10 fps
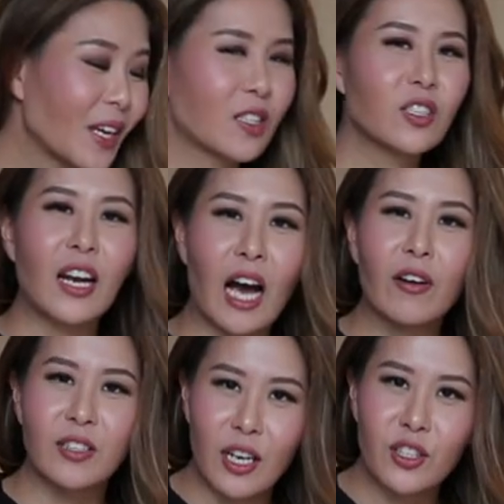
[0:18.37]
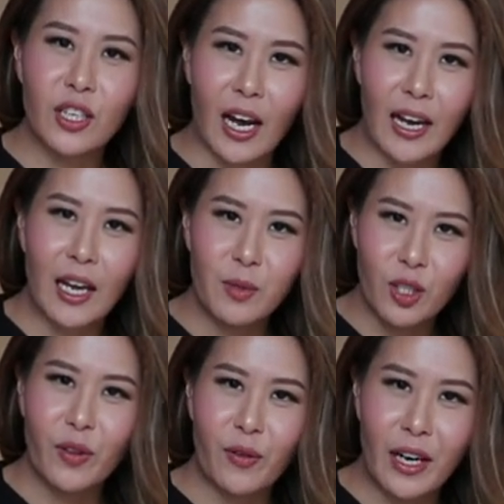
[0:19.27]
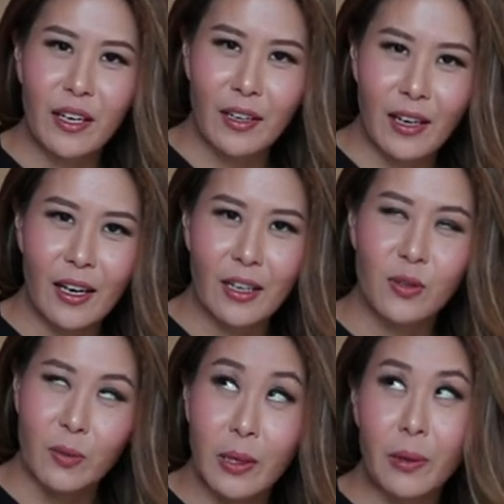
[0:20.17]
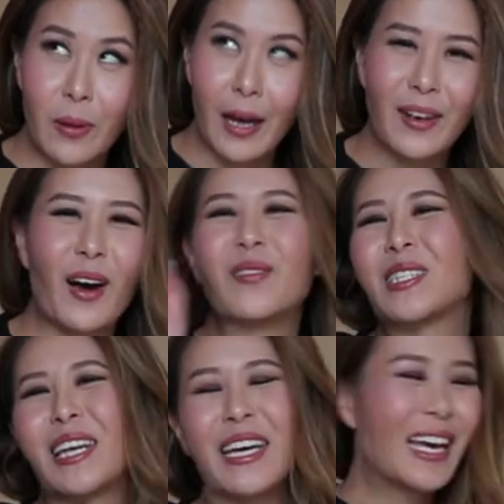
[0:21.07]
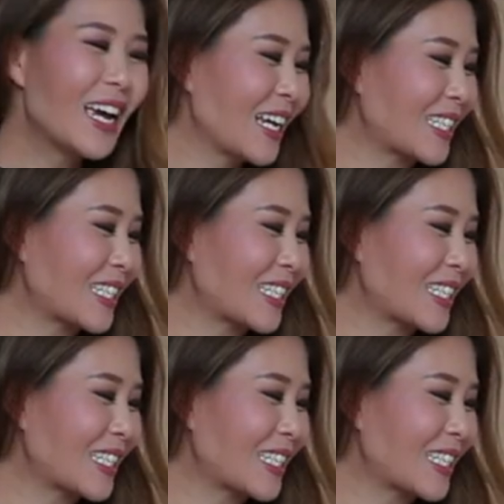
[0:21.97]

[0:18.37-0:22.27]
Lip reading: It's not how intelligent I am, just for the record, okay? Because we know that. No, I'm just kidding.